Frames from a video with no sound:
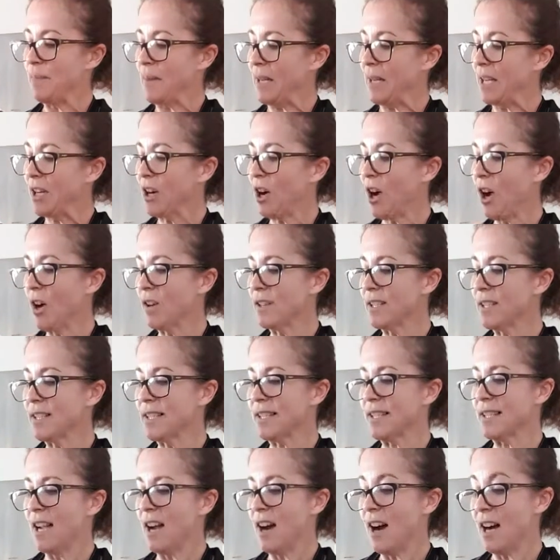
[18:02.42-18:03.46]

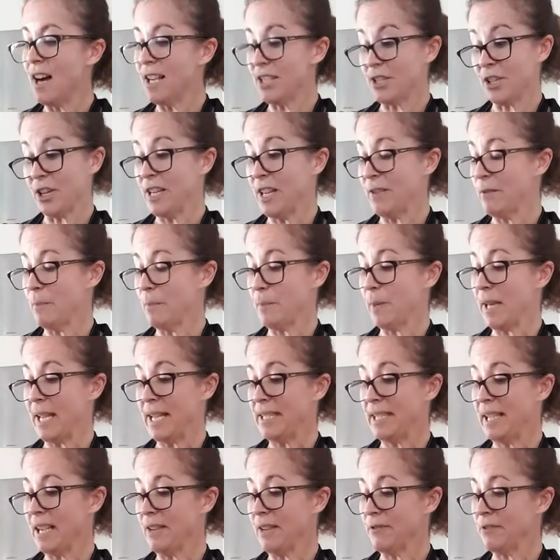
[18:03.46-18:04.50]
because I don't have a
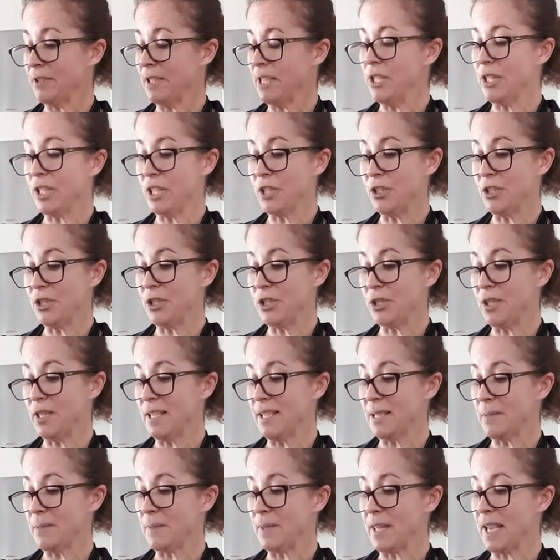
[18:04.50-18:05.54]
blade cover in, you can do
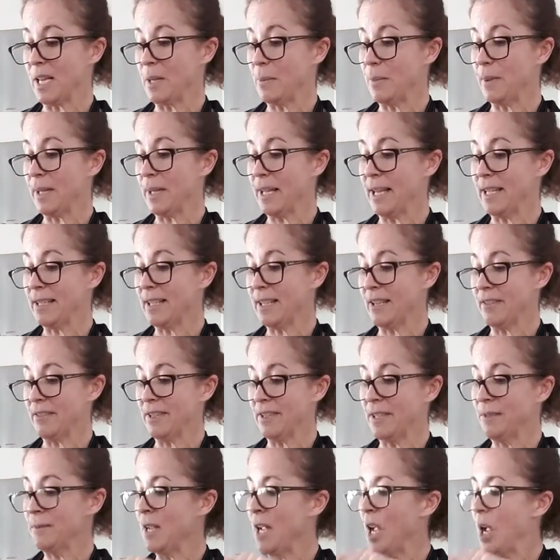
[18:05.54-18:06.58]
this without a blade
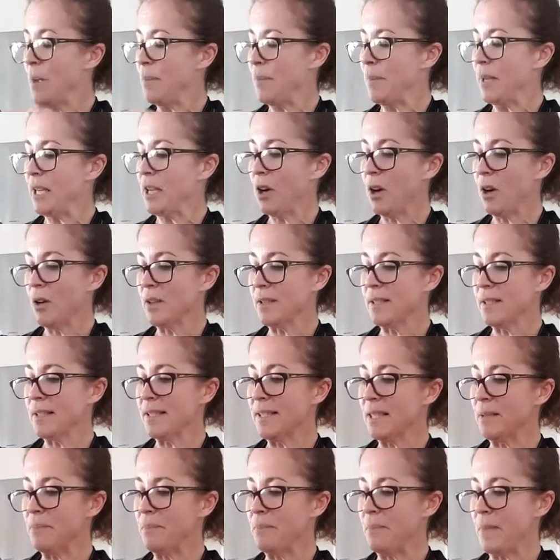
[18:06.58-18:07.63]
cover. Because
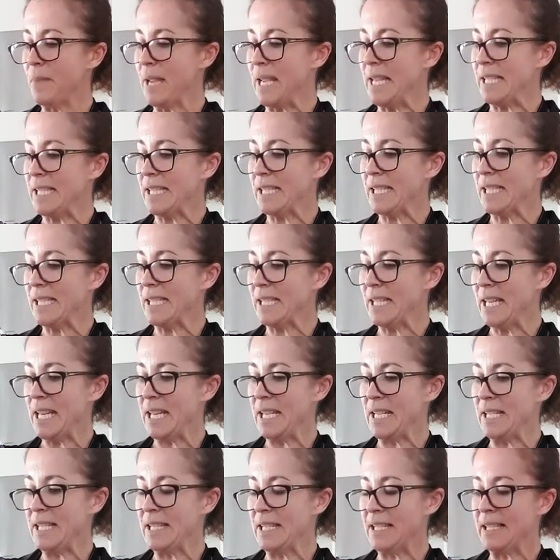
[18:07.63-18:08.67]
the meat
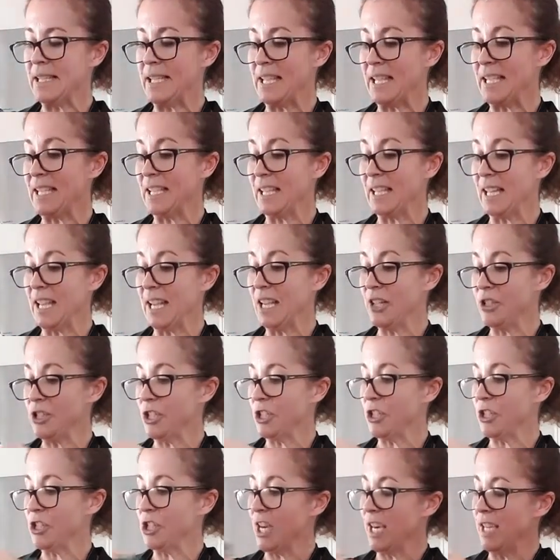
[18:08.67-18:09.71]
is in larger
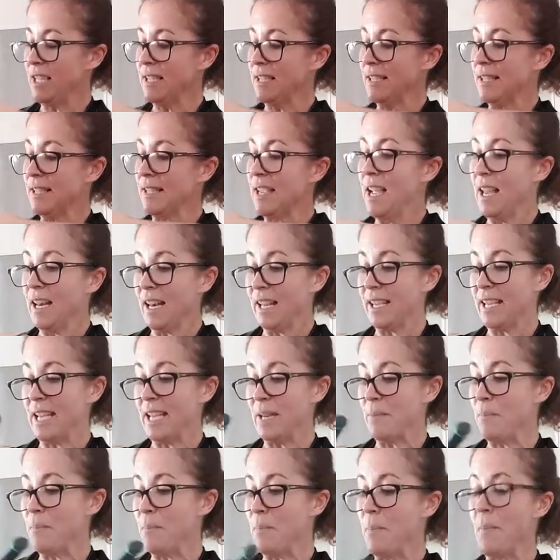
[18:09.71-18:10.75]
chunks, like
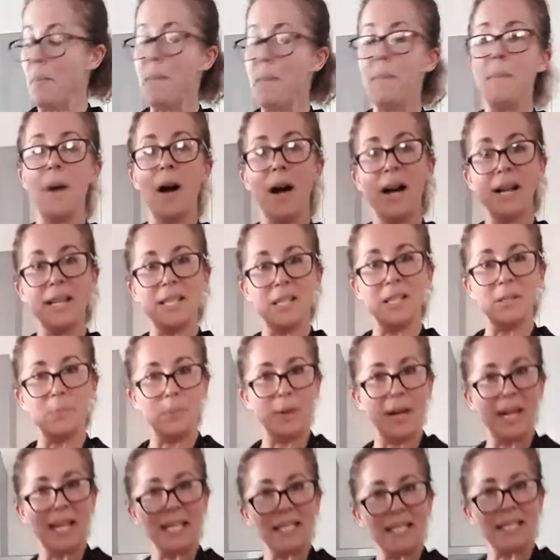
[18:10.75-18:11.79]
it might
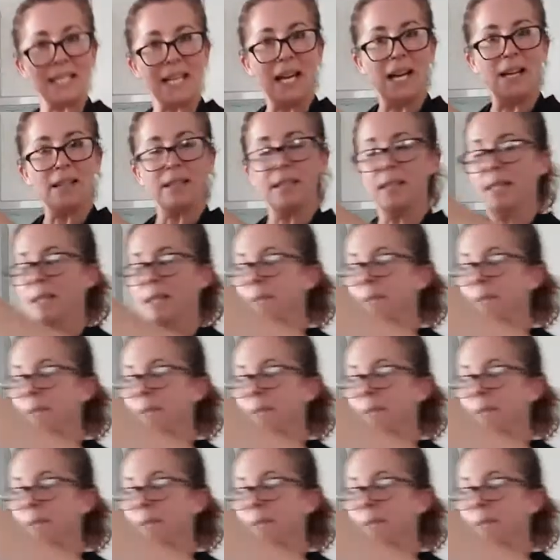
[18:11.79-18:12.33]
break down